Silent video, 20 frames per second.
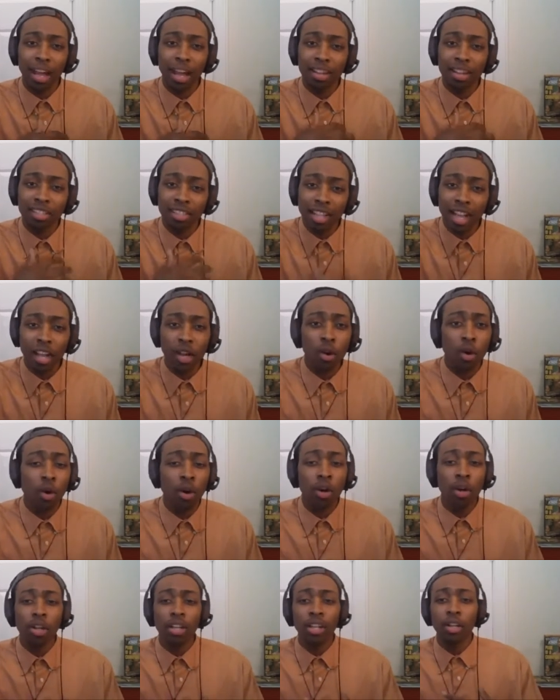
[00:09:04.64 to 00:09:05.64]
college soccer,
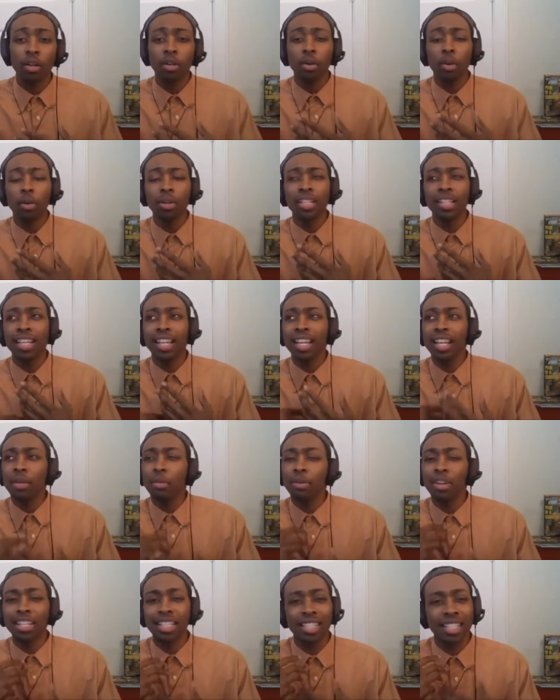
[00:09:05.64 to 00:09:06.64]
or or did
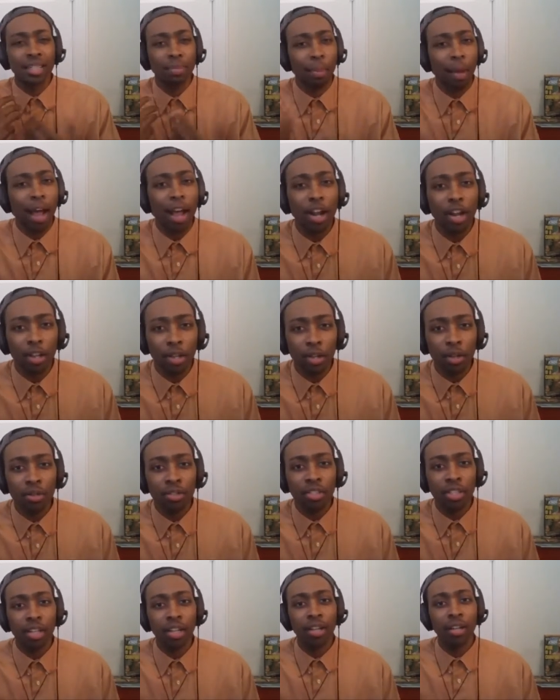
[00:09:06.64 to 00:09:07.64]
anyone inspire
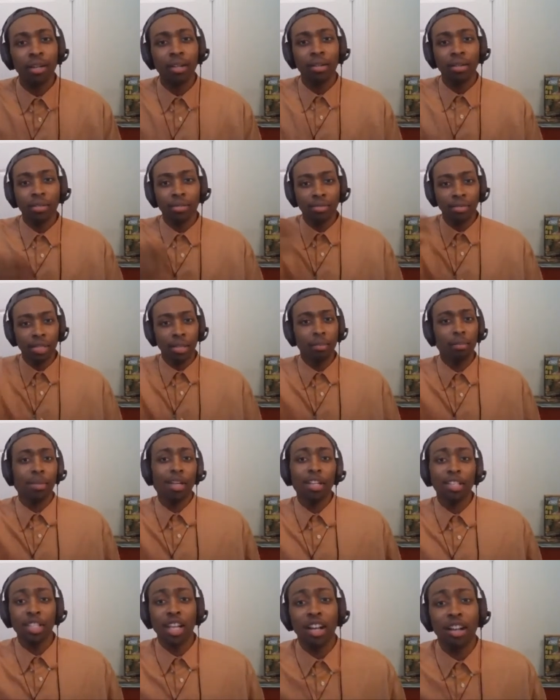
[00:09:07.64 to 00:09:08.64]
you to to
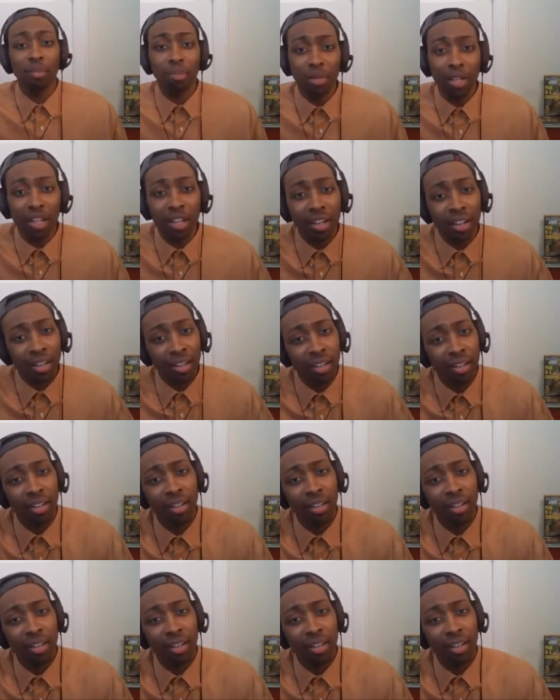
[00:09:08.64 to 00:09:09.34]
be a soccer player?